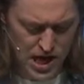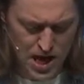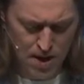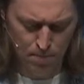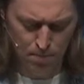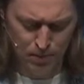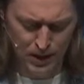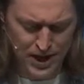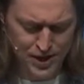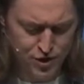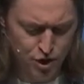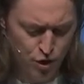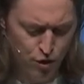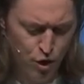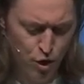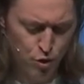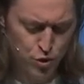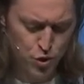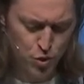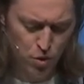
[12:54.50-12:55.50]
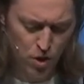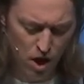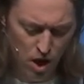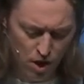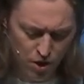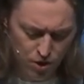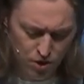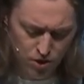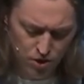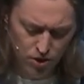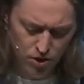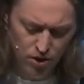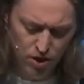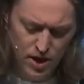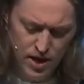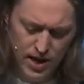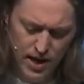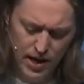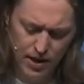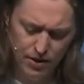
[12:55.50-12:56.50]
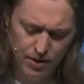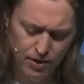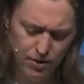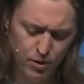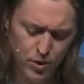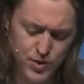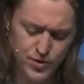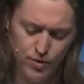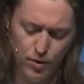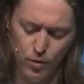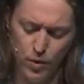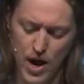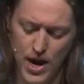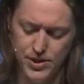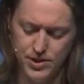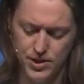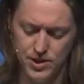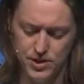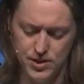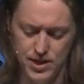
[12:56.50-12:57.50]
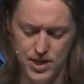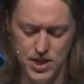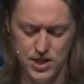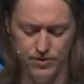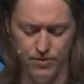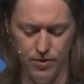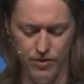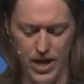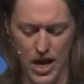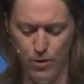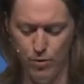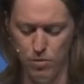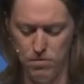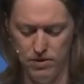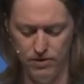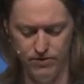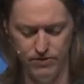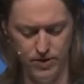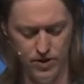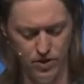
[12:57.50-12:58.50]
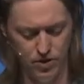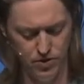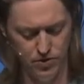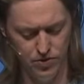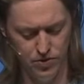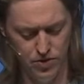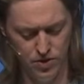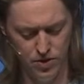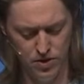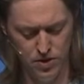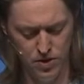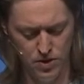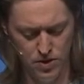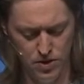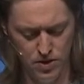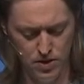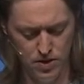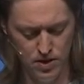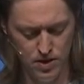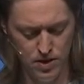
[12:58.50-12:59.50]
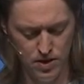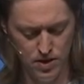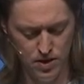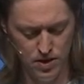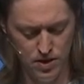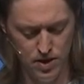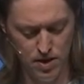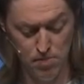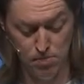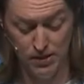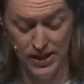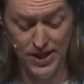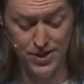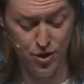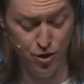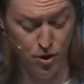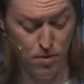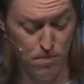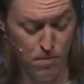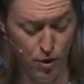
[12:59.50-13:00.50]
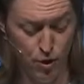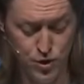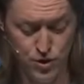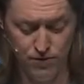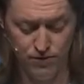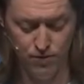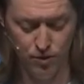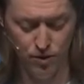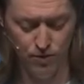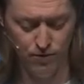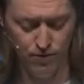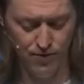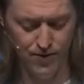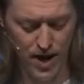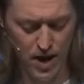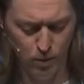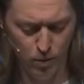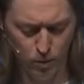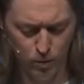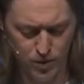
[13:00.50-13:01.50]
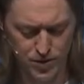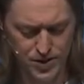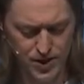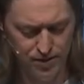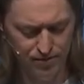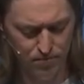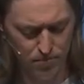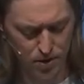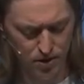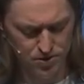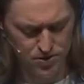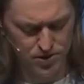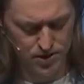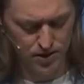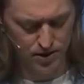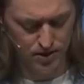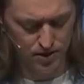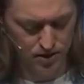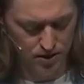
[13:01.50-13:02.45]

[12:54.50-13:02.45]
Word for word: Blessed are those who hunger and thirst for righteousness, for they will be filled. Blessed are the merciful, for they will receive mercy.